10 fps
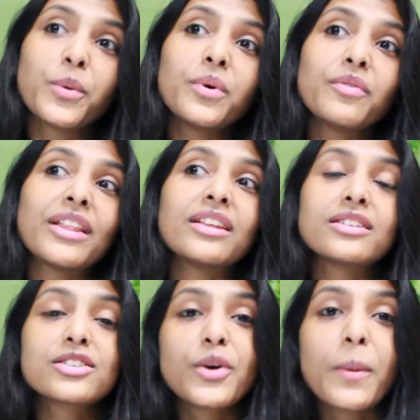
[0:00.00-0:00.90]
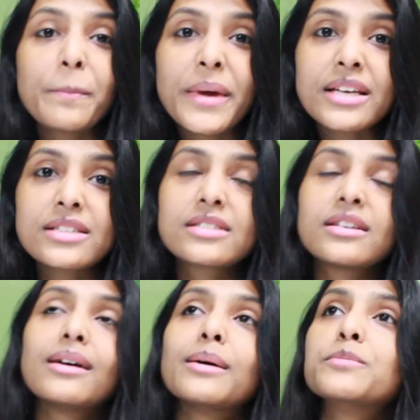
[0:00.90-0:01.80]
whether it's your pay
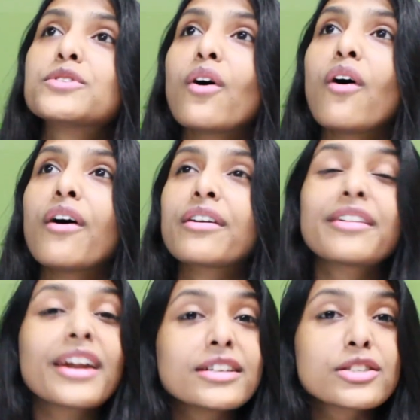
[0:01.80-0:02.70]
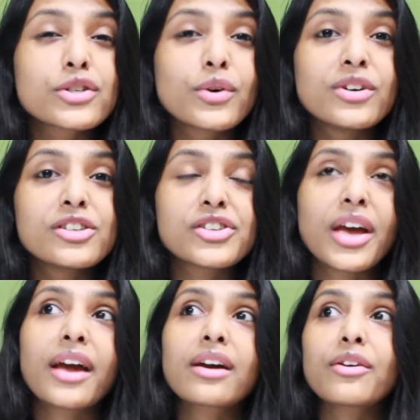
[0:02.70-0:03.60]
stubs or credit score check,